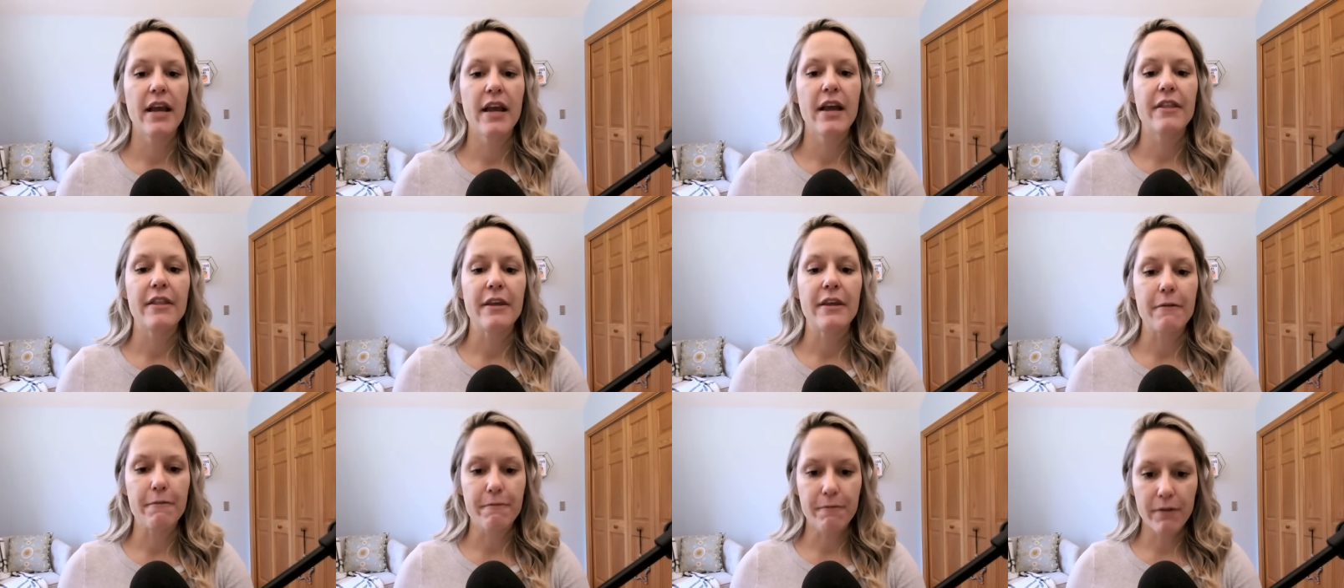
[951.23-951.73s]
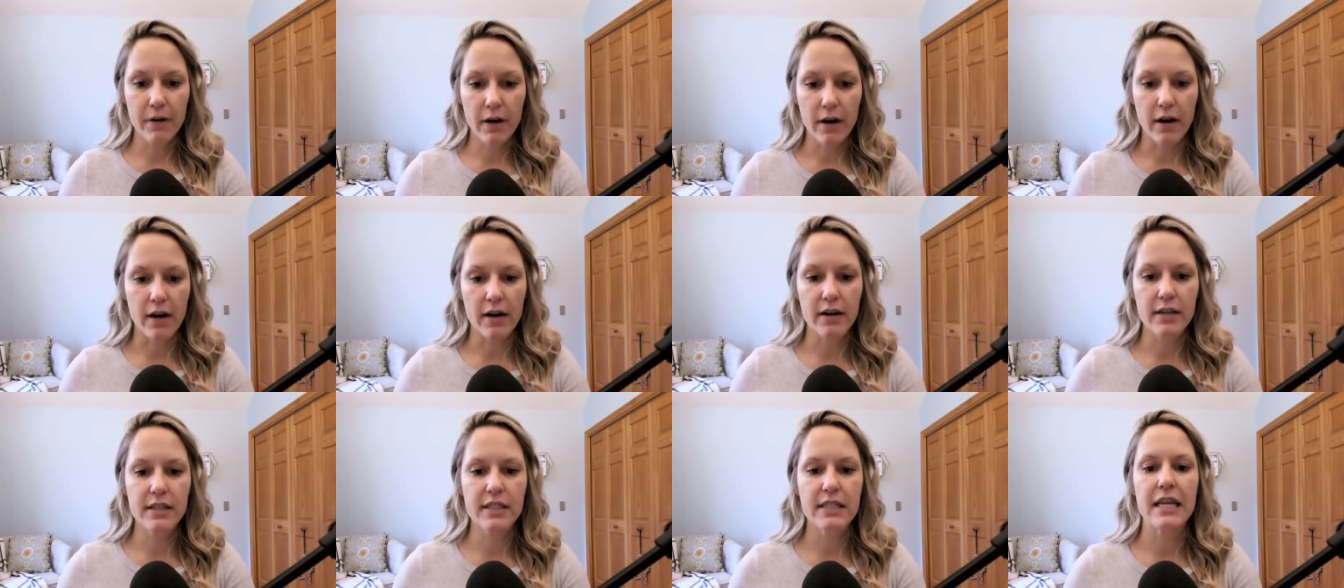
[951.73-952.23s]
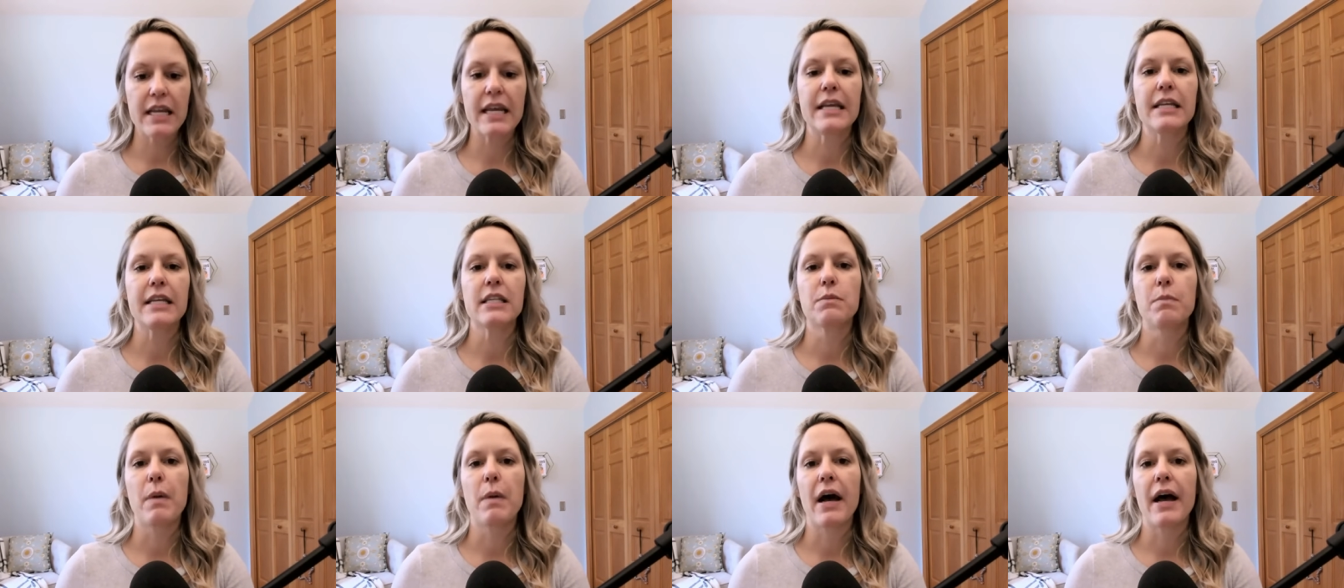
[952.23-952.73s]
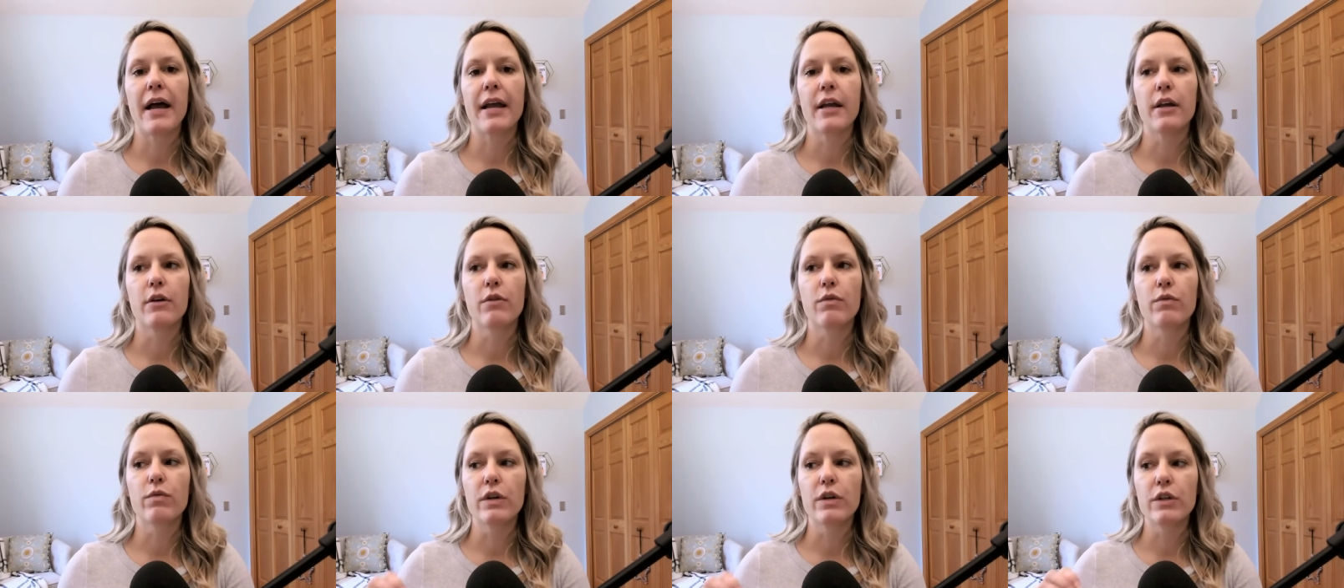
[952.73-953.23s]
The first is by
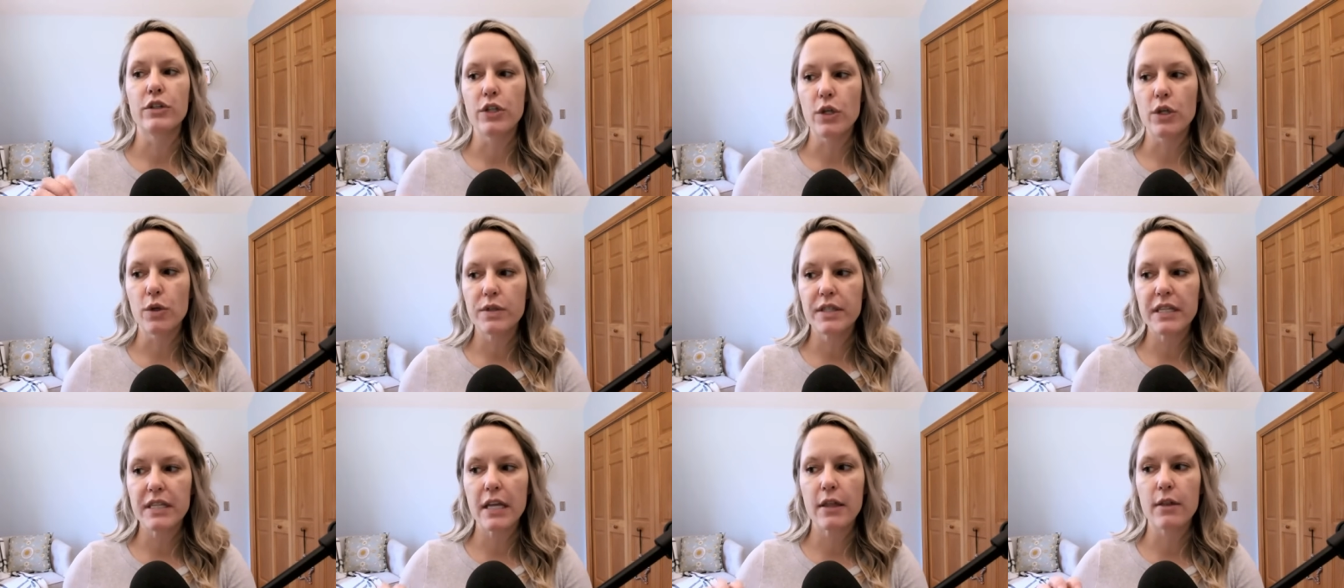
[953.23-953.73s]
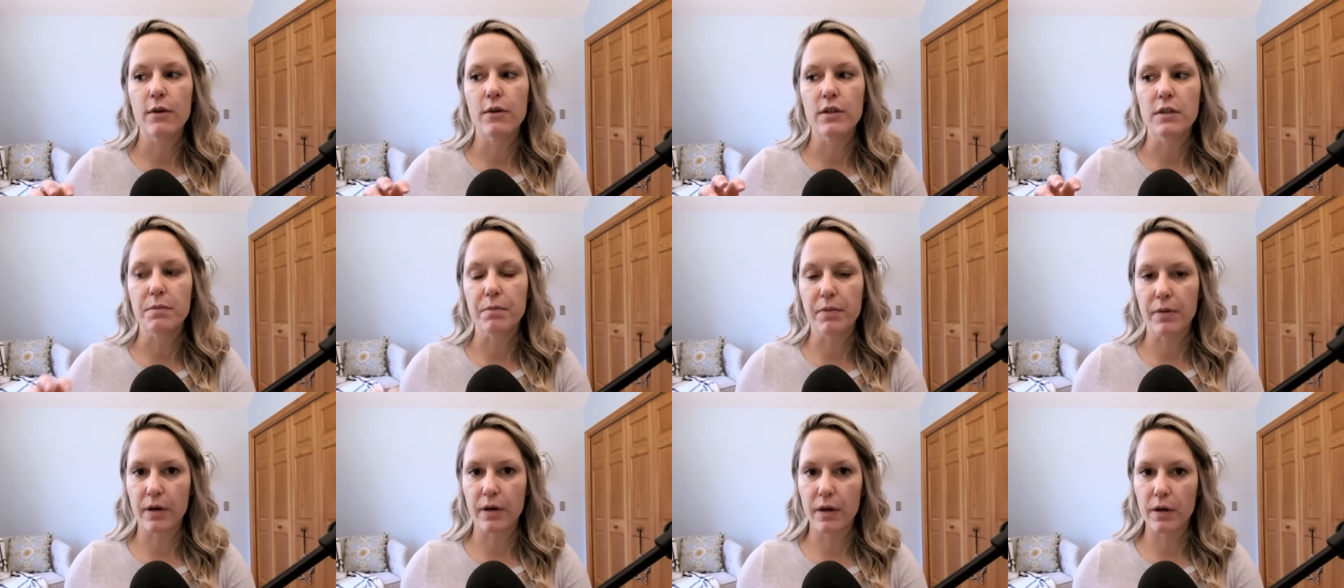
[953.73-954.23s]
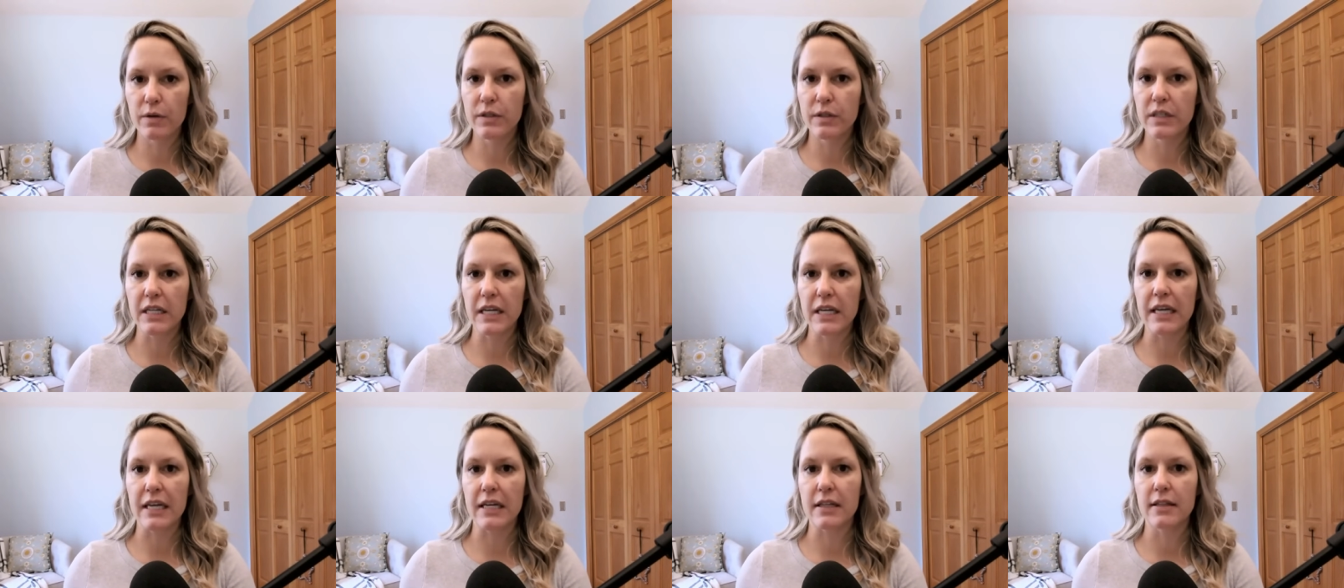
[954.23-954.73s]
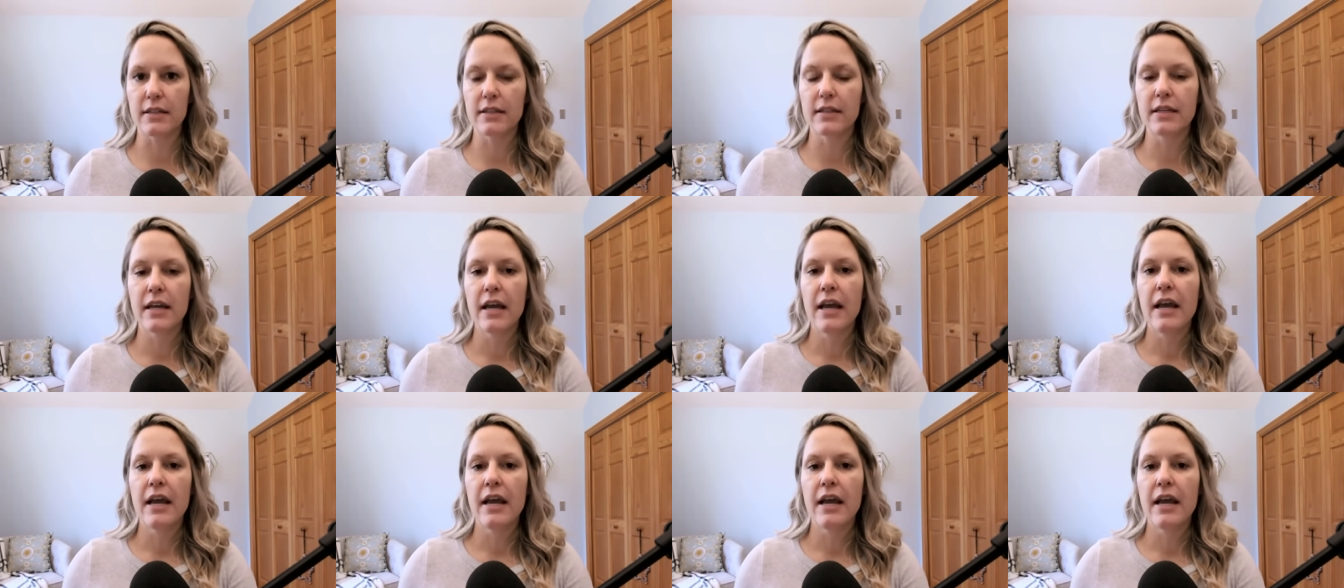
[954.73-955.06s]
reducing those proteins